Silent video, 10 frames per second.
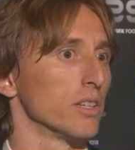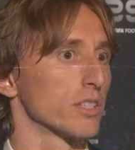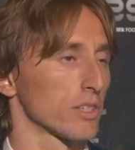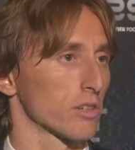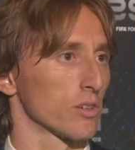
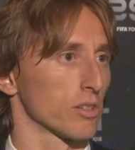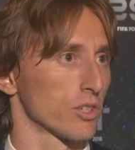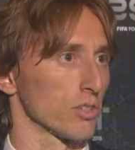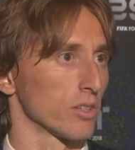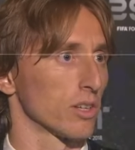this
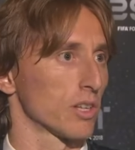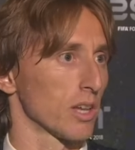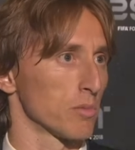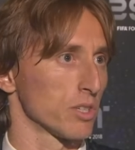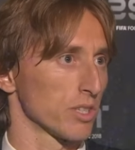recognition that
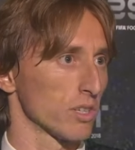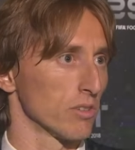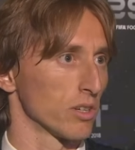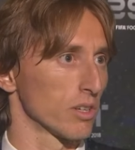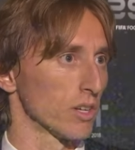I'm
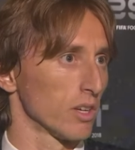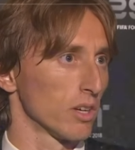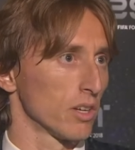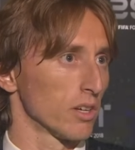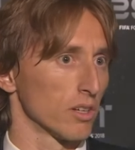receiving
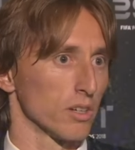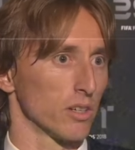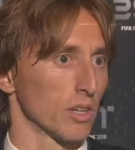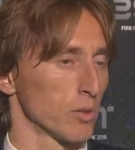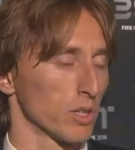
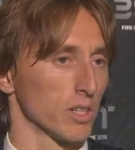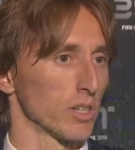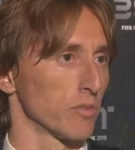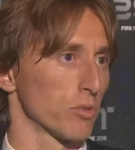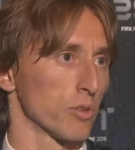uh, every
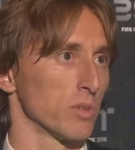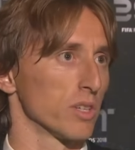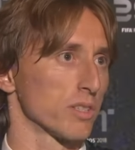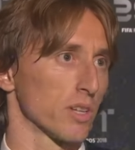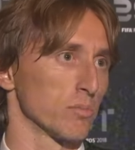day for me
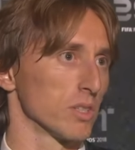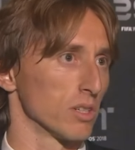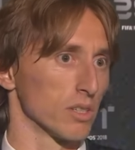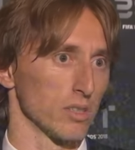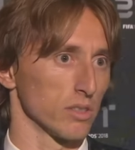is
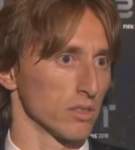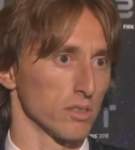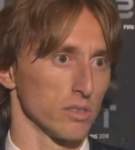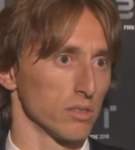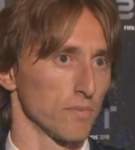something
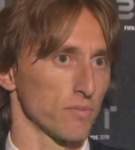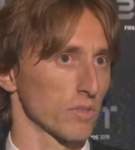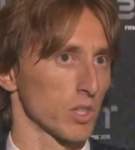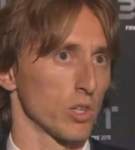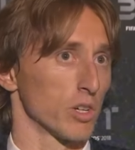uh,
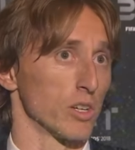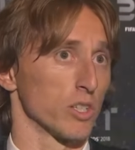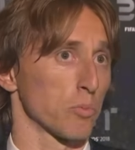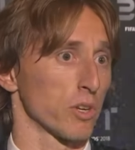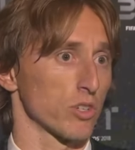really
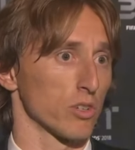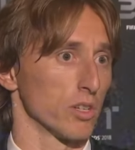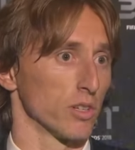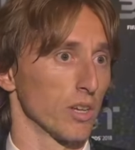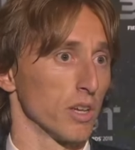special
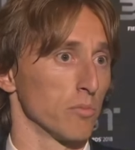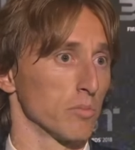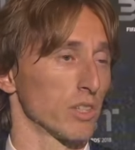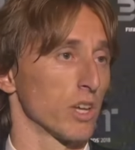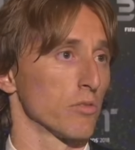and I
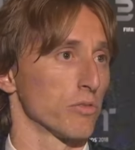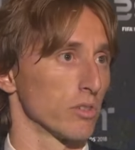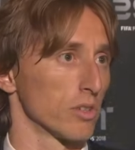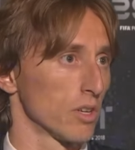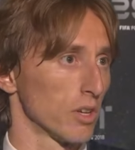am
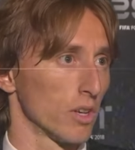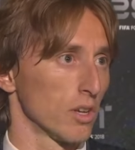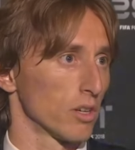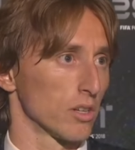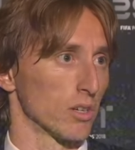thankful
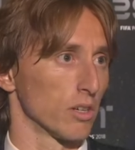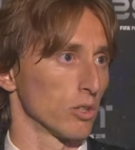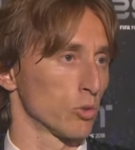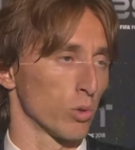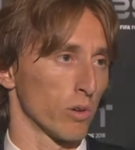uh,
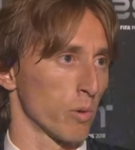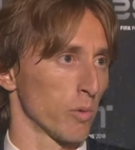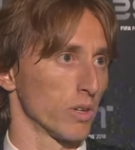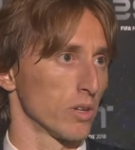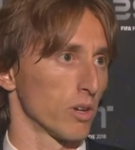to
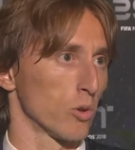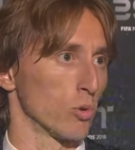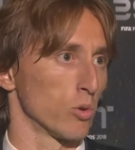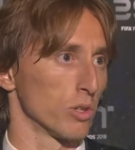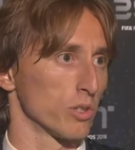everyone who
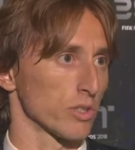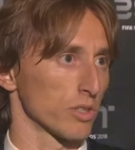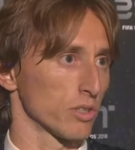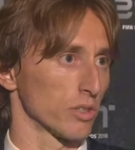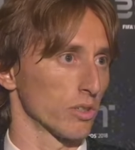is
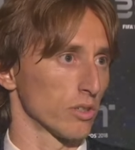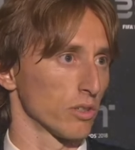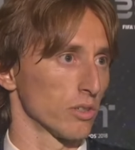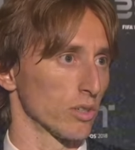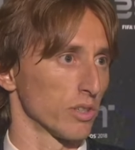
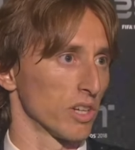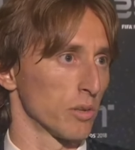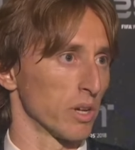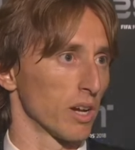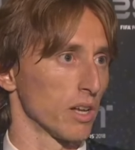uh,
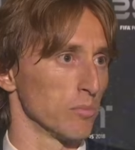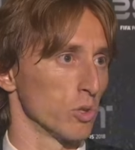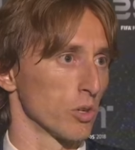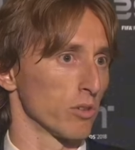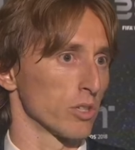there behind me
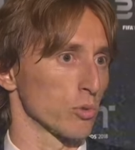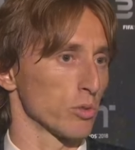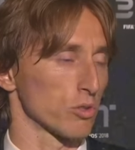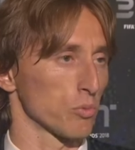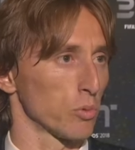always, who
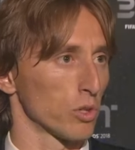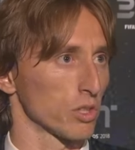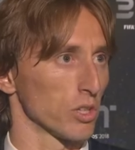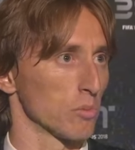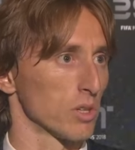is
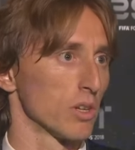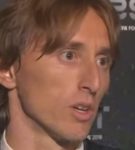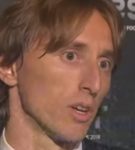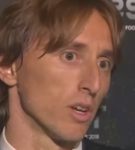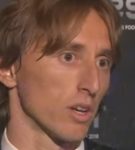supporting me,
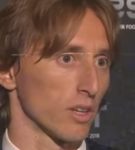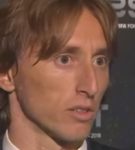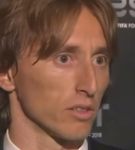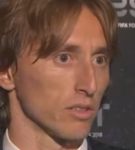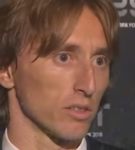
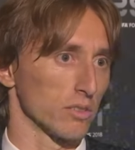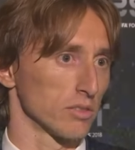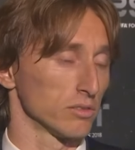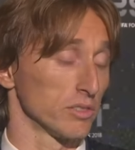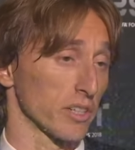and uh,
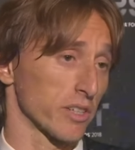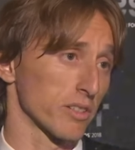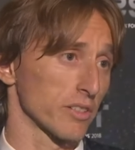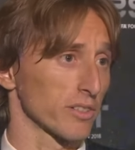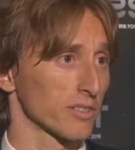yeah,
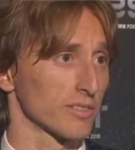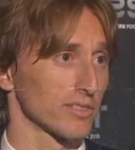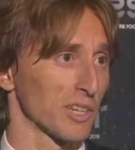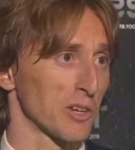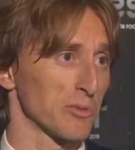
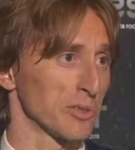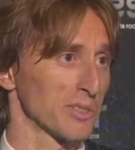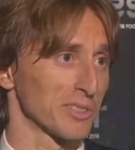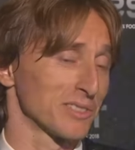thankful.